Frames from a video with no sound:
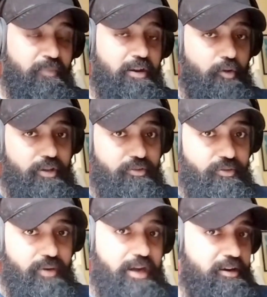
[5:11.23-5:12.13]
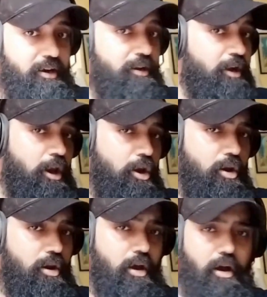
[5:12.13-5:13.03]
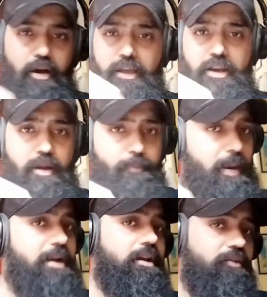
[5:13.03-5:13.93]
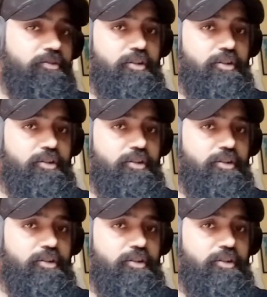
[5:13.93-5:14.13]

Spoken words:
Now there's a rate cut in an abundance.